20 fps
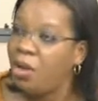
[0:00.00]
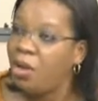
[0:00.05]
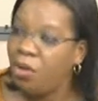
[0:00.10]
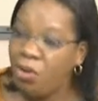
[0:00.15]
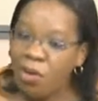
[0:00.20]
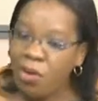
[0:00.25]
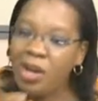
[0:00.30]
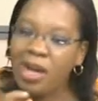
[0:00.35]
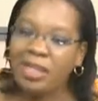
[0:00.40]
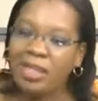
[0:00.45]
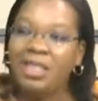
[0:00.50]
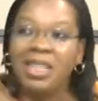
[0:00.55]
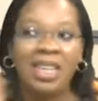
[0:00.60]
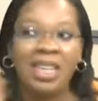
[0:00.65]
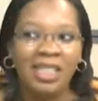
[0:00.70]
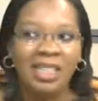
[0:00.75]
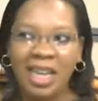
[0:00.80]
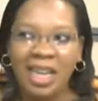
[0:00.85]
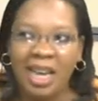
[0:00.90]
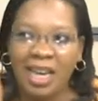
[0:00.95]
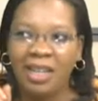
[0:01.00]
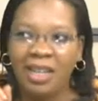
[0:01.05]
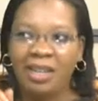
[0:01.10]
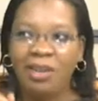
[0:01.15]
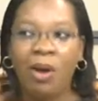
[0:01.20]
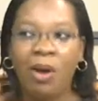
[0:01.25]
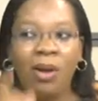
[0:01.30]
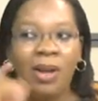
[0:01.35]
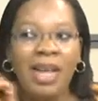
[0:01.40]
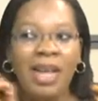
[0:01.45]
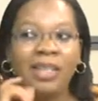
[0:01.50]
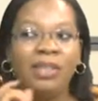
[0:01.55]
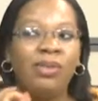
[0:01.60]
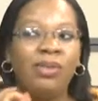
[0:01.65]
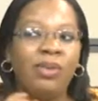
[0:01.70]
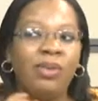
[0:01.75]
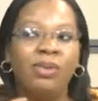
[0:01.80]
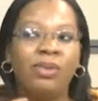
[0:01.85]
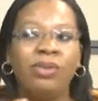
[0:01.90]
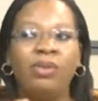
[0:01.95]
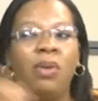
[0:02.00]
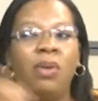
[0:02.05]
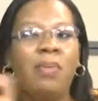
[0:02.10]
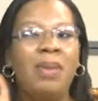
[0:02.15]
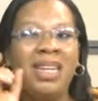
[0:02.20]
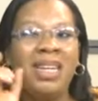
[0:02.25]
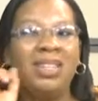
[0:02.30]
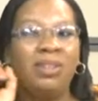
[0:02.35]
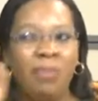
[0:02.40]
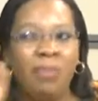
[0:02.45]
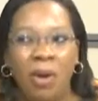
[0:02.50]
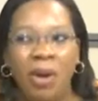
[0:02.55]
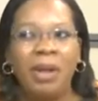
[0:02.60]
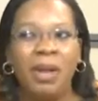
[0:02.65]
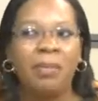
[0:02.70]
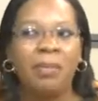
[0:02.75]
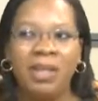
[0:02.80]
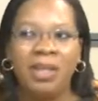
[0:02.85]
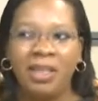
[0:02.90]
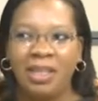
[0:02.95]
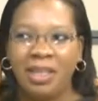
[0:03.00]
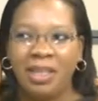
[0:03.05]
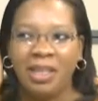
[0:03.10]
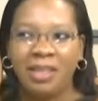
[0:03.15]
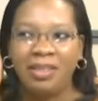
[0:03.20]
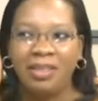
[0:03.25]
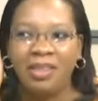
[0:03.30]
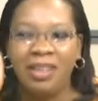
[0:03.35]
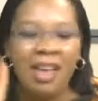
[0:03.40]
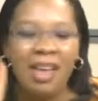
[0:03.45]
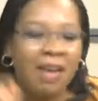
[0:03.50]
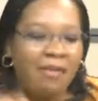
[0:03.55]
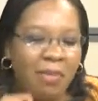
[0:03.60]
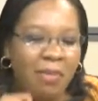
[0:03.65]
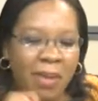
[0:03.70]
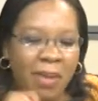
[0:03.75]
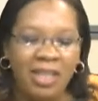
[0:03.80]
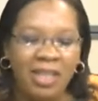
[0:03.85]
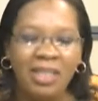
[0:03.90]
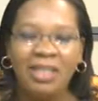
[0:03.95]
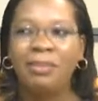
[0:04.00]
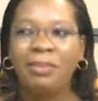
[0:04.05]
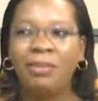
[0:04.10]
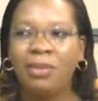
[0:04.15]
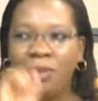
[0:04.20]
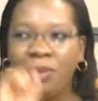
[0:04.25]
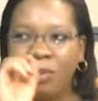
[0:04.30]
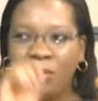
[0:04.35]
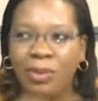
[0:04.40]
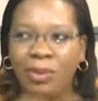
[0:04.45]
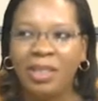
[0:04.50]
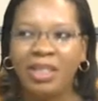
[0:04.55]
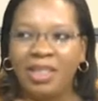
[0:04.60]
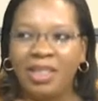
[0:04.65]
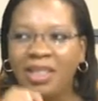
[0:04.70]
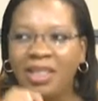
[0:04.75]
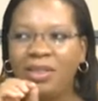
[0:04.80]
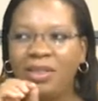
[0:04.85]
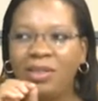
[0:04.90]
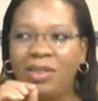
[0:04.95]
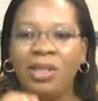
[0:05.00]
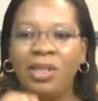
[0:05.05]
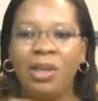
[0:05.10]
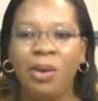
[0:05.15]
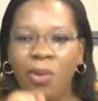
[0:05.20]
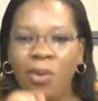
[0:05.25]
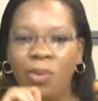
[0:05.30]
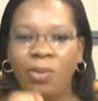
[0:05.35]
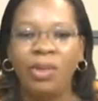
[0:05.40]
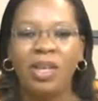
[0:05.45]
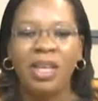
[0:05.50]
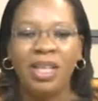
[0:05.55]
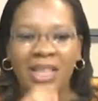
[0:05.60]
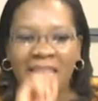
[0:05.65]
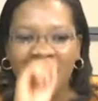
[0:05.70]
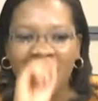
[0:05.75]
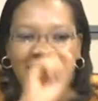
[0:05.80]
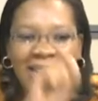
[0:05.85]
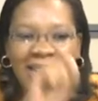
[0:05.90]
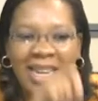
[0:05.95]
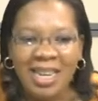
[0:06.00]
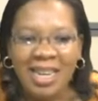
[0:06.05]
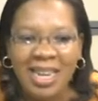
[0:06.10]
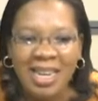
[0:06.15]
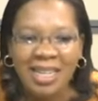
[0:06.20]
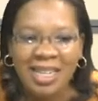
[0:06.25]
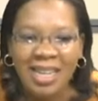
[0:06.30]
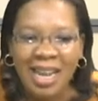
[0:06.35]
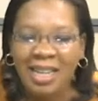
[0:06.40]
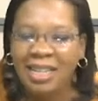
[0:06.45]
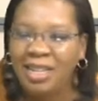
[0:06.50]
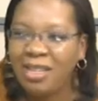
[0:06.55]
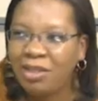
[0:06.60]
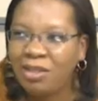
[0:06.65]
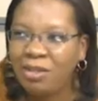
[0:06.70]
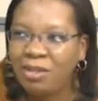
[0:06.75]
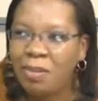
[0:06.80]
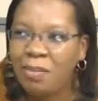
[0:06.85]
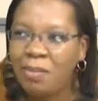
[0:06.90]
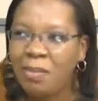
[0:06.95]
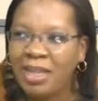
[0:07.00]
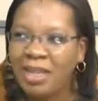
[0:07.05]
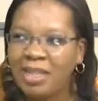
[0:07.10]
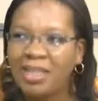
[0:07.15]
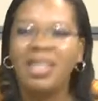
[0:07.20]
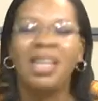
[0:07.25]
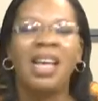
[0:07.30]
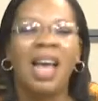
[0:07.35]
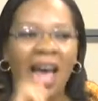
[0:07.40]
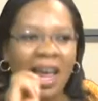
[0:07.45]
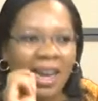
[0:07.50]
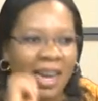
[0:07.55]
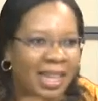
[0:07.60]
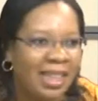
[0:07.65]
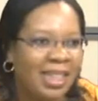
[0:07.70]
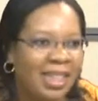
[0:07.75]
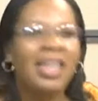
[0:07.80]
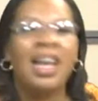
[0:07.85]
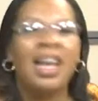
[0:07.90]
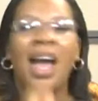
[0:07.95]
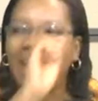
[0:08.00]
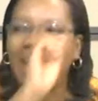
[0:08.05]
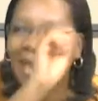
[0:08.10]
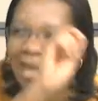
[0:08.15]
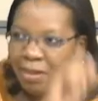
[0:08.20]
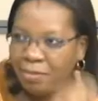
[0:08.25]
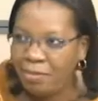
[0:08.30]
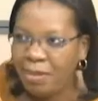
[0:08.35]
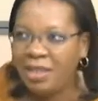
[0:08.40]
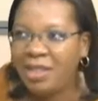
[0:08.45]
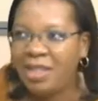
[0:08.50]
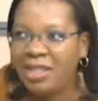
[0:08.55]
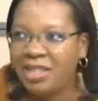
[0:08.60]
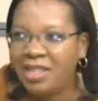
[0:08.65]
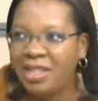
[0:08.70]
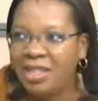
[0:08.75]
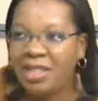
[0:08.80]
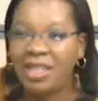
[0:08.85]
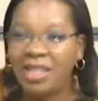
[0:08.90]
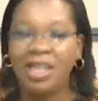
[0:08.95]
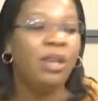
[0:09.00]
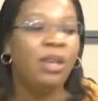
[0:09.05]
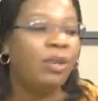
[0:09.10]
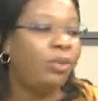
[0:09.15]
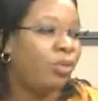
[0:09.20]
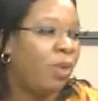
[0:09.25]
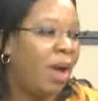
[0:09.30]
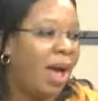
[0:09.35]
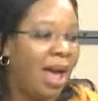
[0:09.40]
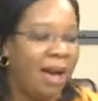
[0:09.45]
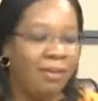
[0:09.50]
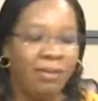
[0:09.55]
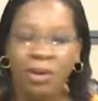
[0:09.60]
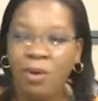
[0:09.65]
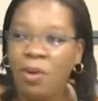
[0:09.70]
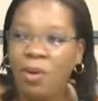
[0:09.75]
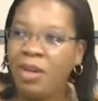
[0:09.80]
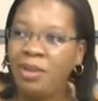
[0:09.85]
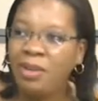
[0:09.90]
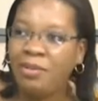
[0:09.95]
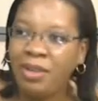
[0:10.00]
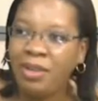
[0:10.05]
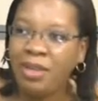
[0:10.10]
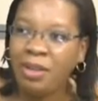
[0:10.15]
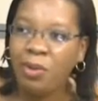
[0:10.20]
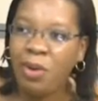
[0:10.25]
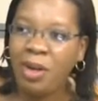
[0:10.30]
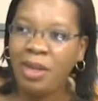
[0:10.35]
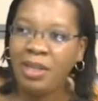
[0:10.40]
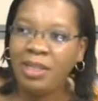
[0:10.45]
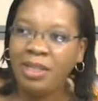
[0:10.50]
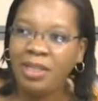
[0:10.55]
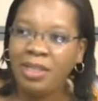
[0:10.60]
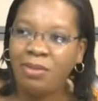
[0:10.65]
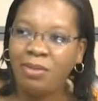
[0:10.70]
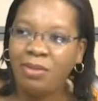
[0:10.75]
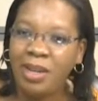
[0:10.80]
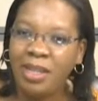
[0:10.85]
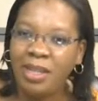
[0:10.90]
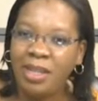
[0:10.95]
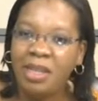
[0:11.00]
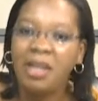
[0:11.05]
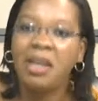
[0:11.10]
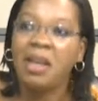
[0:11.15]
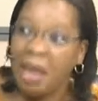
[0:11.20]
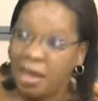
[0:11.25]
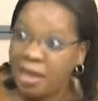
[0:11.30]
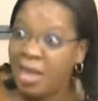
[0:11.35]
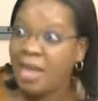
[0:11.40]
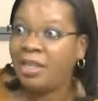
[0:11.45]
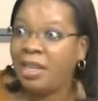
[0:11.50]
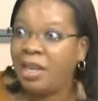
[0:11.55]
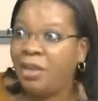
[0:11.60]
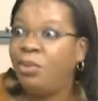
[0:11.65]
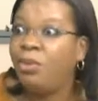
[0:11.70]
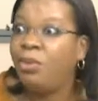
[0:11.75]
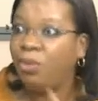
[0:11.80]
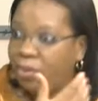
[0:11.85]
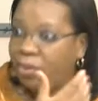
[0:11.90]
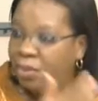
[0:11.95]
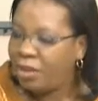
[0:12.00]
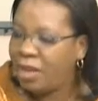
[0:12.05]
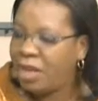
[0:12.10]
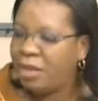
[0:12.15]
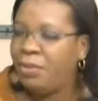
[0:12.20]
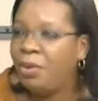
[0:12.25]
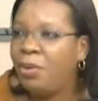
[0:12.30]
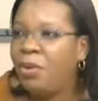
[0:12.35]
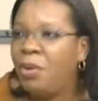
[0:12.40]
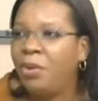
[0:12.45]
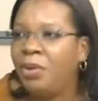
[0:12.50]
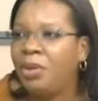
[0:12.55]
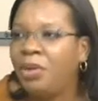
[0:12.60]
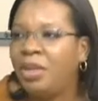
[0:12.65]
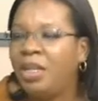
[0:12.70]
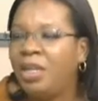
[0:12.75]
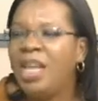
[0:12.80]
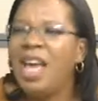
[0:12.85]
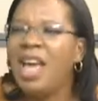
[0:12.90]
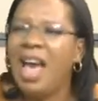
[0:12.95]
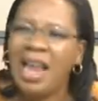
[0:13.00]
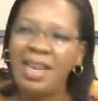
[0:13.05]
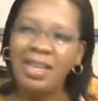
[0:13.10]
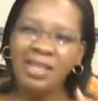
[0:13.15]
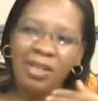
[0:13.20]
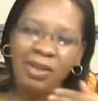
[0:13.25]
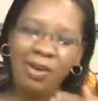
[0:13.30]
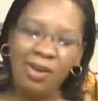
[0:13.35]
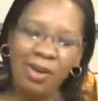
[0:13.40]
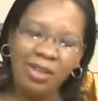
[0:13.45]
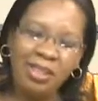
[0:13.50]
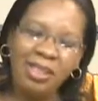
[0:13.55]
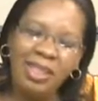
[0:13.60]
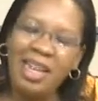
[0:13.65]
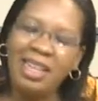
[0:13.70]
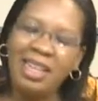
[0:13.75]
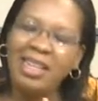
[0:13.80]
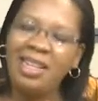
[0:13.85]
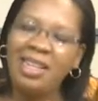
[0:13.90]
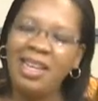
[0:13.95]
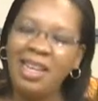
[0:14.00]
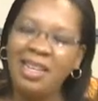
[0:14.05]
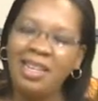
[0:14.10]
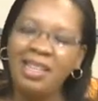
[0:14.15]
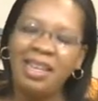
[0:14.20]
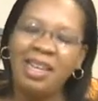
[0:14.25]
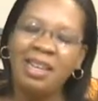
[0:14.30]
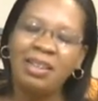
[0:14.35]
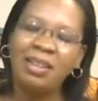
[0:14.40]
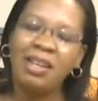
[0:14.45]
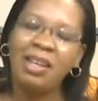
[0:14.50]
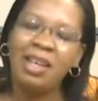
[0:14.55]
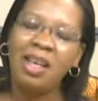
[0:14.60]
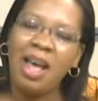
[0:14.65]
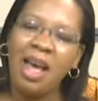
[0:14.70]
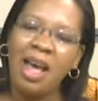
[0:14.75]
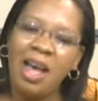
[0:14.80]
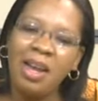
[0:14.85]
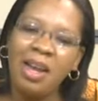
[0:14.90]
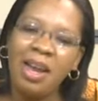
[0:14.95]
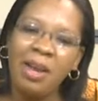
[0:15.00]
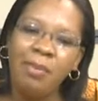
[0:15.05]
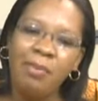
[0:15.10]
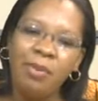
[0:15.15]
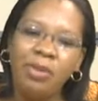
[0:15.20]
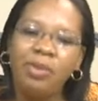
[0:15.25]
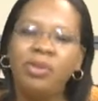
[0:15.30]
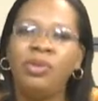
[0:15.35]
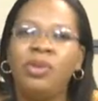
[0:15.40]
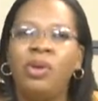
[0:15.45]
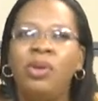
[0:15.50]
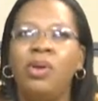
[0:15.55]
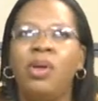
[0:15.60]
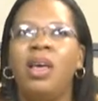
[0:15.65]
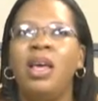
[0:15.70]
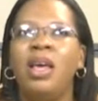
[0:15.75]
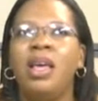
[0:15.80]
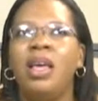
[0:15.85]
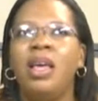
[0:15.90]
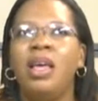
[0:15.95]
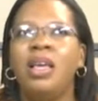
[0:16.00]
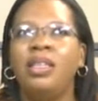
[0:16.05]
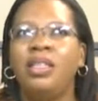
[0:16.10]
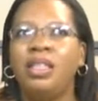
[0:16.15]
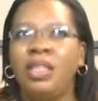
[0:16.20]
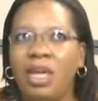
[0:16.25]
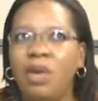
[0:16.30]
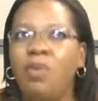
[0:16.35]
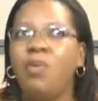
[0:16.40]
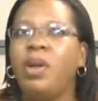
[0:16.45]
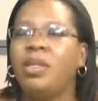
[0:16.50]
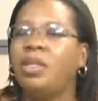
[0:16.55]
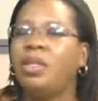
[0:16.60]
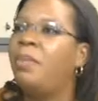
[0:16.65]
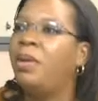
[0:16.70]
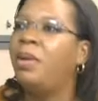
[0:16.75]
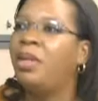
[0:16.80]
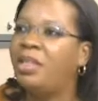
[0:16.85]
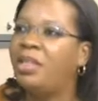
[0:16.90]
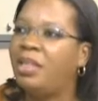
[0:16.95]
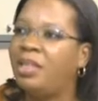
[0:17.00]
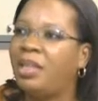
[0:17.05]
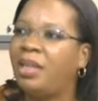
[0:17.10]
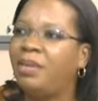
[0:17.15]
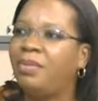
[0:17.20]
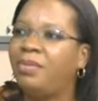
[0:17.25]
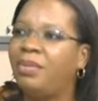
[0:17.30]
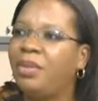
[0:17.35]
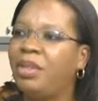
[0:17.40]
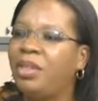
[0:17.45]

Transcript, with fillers: Look at it and check it. Unless those, nobody is born a politician. Everybody stepped into it to say, oh, there's a need that needs to be met, and I think I can meet this need. Do I have the quali- qualities ready? Yes, I do. Let me go into it. And it's a constant learning and, mm. and so she was a politician.